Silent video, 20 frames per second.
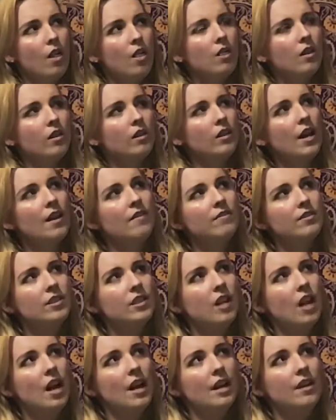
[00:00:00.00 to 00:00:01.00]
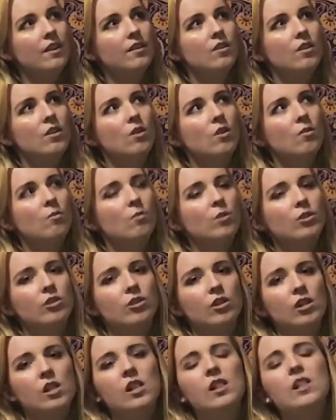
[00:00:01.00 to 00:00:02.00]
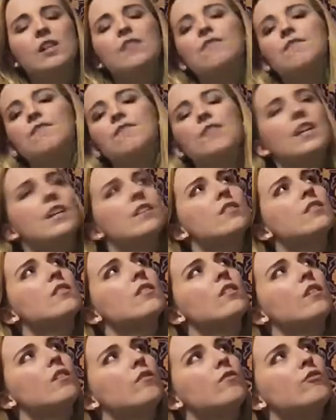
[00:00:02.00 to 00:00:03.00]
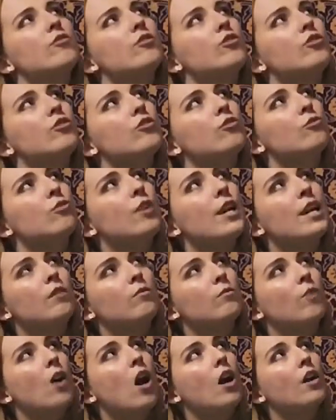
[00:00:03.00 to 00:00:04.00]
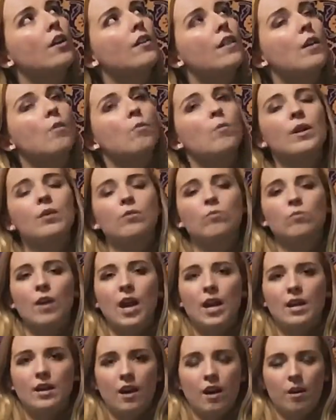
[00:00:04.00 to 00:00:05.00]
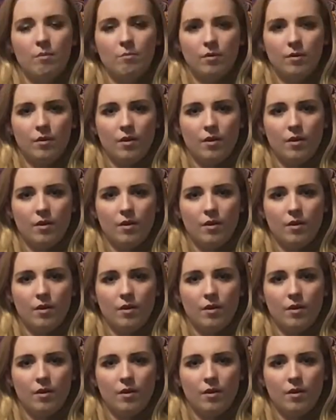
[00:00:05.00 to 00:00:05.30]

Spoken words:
The left side was a cliff face of straight rock that went right up